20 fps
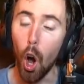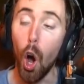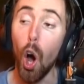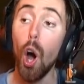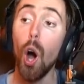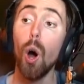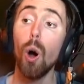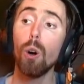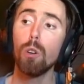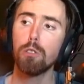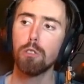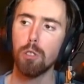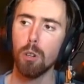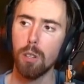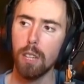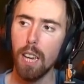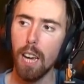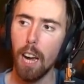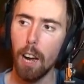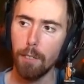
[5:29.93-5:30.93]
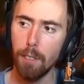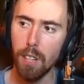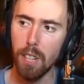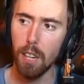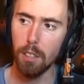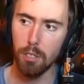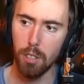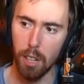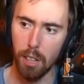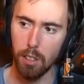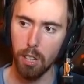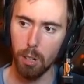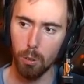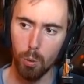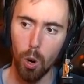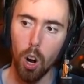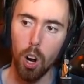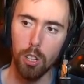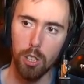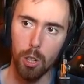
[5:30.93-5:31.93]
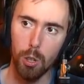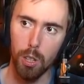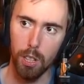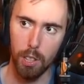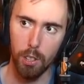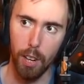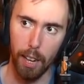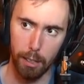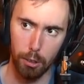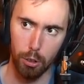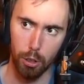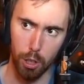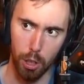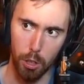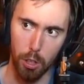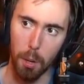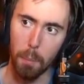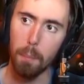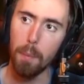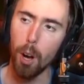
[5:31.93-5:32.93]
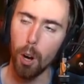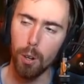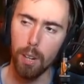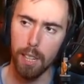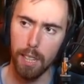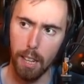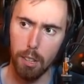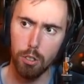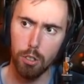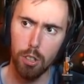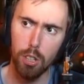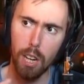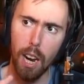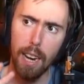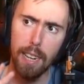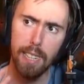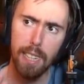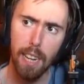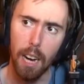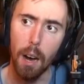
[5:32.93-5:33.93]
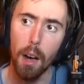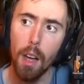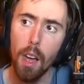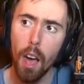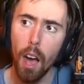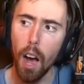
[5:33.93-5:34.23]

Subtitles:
Oh, so yeah, if he does anything wrong, you can electrocute him. Okay, that's a good idea.